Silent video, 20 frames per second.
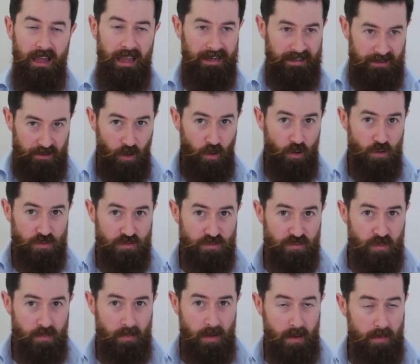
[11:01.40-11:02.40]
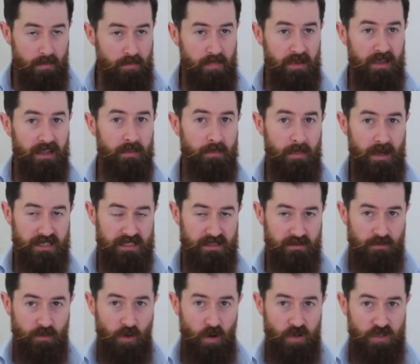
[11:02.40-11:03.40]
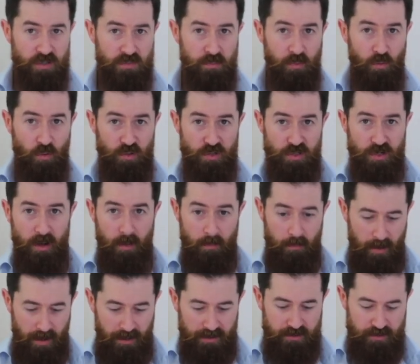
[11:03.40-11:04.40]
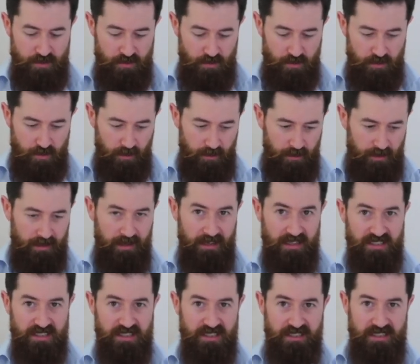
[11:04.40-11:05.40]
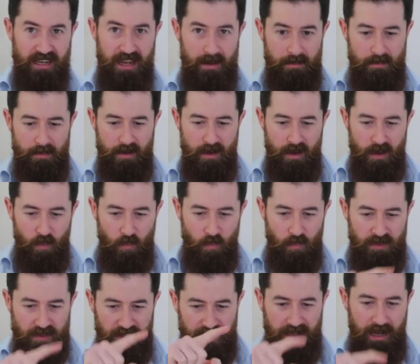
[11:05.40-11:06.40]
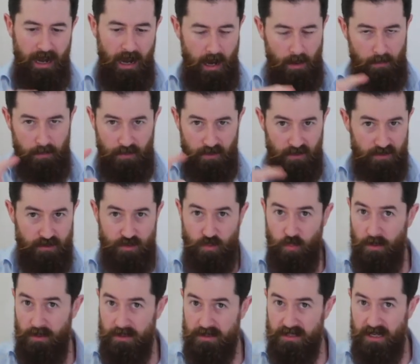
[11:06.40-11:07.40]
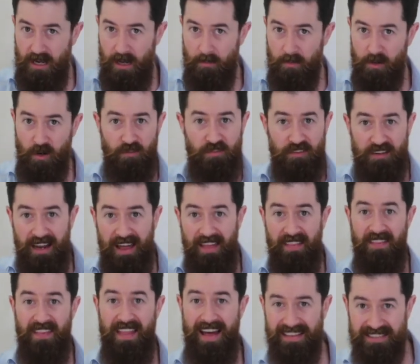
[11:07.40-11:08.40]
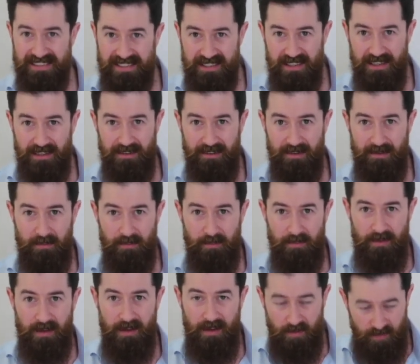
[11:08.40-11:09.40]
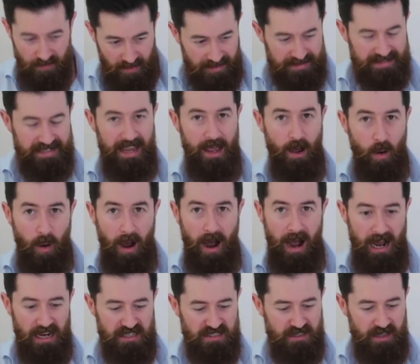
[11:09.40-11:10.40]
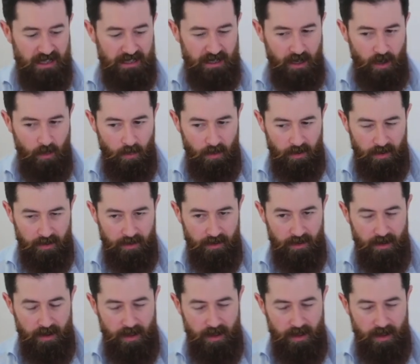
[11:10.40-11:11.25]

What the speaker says: it goes from a big, massive rose bush back to like a stem with a couple of twigs coming off it, and that's it. That's how harsh they go on it.